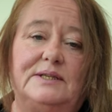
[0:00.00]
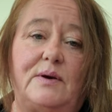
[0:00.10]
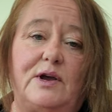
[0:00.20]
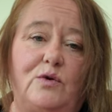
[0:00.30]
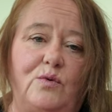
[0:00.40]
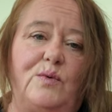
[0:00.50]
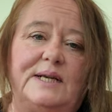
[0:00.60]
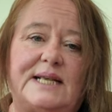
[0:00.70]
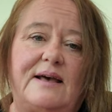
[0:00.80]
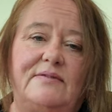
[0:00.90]
So I
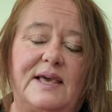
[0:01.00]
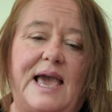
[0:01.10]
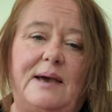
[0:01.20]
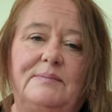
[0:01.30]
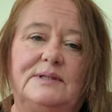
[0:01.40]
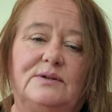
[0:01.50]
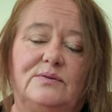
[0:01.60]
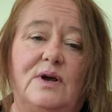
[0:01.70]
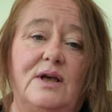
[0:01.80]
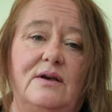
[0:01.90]
always have the
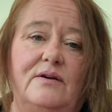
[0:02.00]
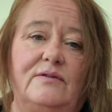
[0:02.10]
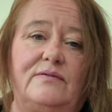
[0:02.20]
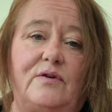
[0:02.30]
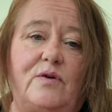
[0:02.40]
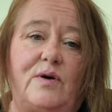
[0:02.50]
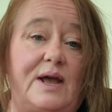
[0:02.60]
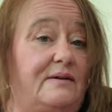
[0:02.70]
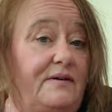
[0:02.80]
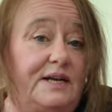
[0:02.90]
capital for
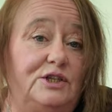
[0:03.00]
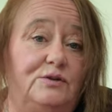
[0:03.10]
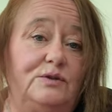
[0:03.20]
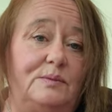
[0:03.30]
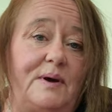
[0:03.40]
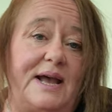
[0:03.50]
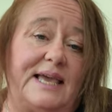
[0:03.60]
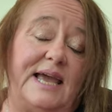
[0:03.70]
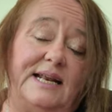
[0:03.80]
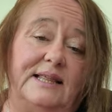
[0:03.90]
if I choose to buy
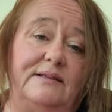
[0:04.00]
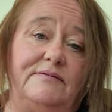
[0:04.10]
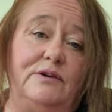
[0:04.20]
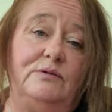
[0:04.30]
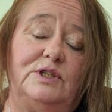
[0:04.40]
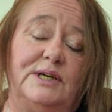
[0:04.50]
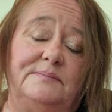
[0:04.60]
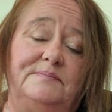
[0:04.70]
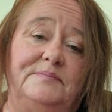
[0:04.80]
again in the future.